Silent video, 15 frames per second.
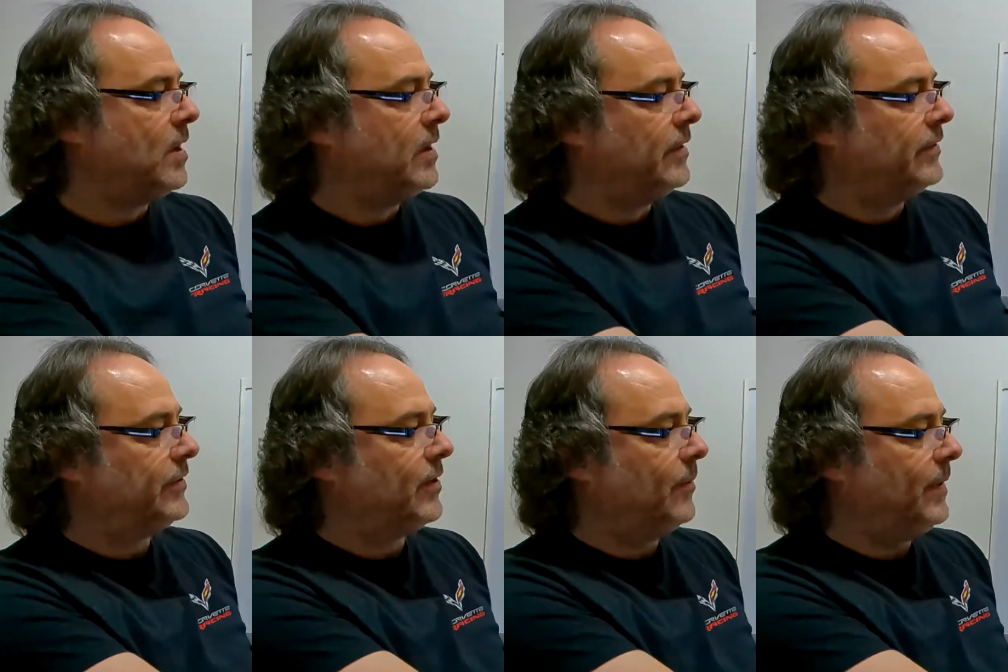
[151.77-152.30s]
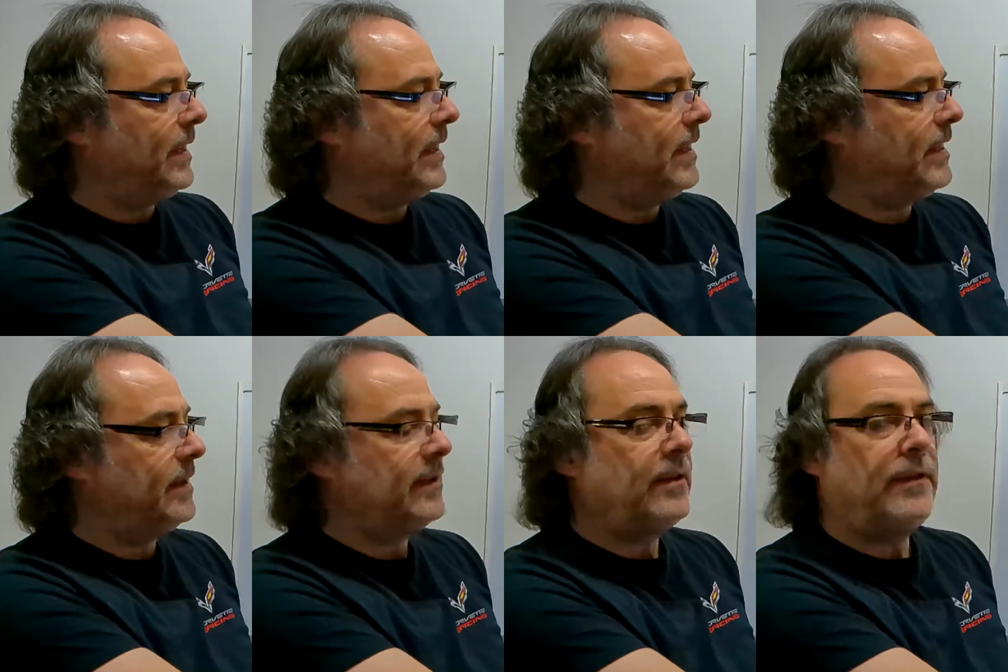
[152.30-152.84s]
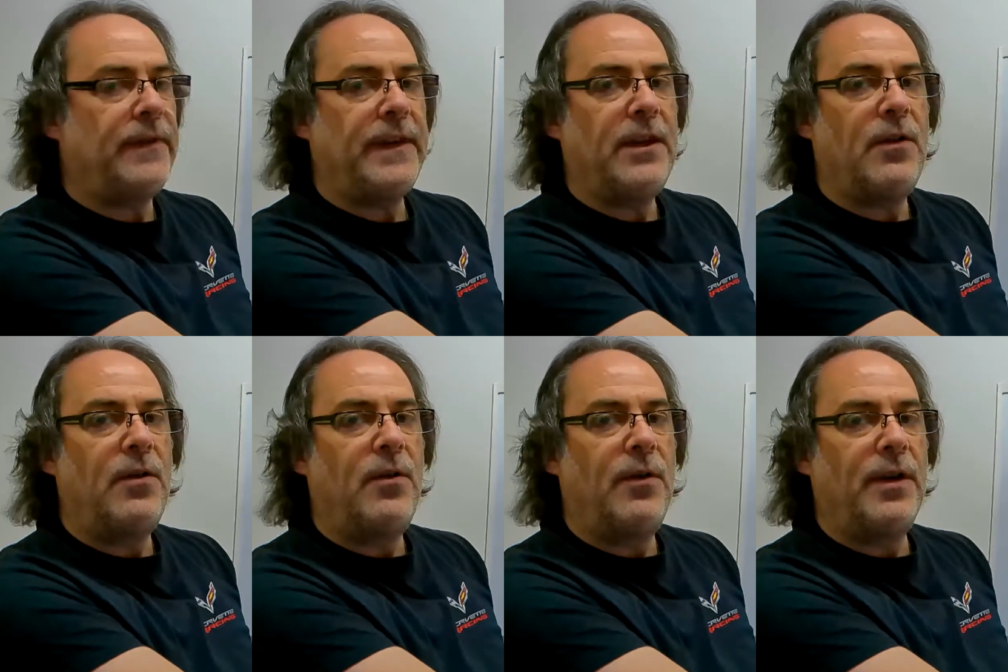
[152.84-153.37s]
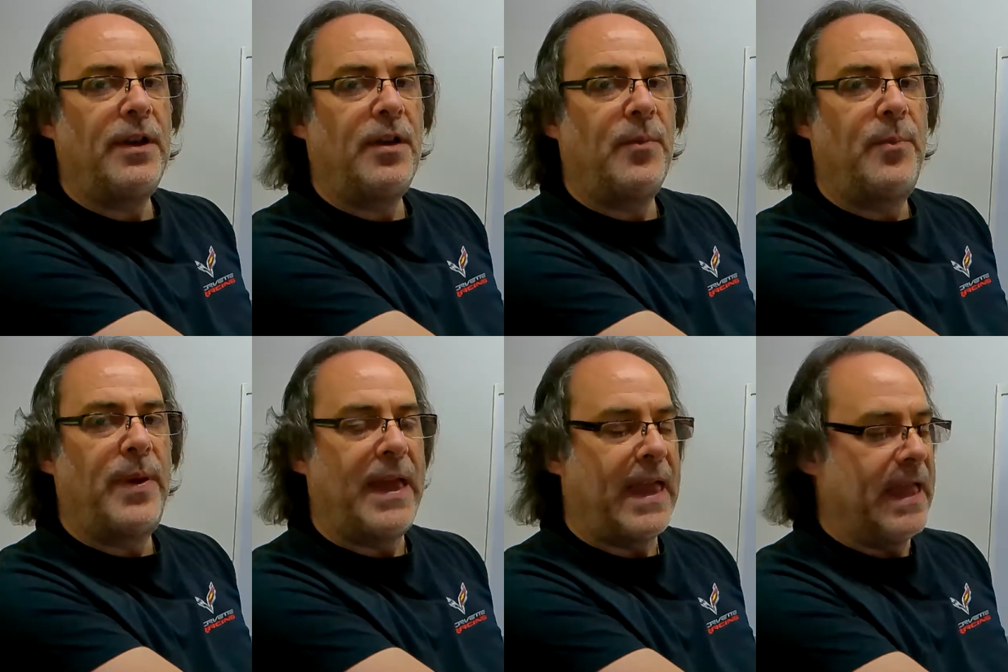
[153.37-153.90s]
So in the oil
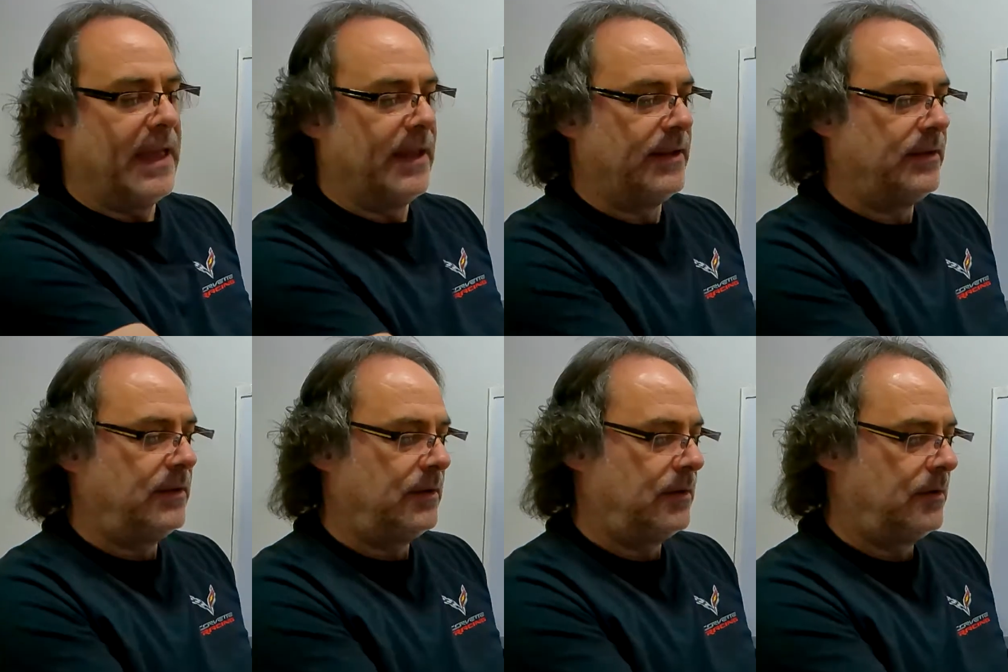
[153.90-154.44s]
pan,